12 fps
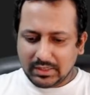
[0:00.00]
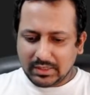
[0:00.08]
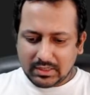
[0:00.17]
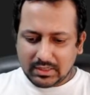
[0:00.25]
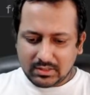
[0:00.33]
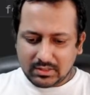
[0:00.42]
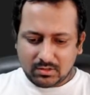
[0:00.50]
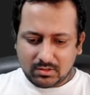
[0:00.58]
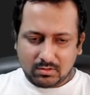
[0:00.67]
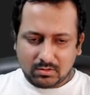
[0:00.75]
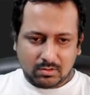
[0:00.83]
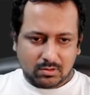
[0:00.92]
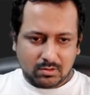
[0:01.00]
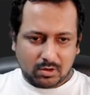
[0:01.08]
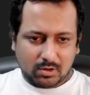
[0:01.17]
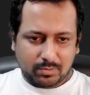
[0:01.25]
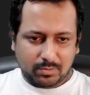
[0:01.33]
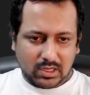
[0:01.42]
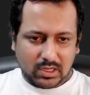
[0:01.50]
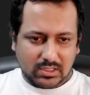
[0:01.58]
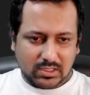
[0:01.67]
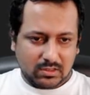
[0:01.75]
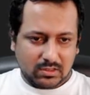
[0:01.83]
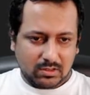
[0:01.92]
has drop
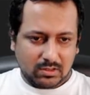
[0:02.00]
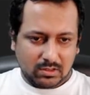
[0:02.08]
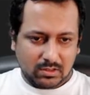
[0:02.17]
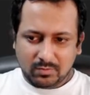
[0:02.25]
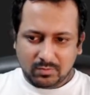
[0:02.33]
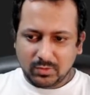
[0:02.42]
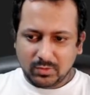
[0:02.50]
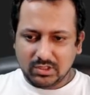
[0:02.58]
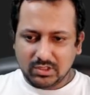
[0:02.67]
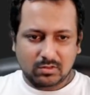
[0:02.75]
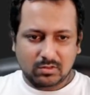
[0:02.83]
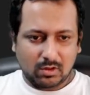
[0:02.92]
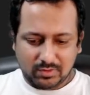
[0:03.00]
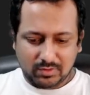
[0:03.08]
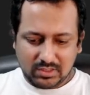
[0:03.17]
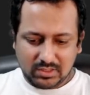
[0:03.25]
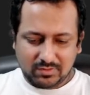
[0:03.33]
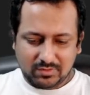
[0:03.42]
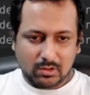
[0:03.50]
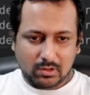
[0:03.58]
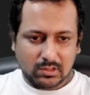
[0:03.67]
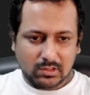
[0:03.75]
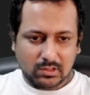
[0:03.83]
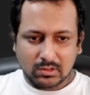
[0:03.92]
last, which is always
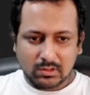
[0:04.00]
false.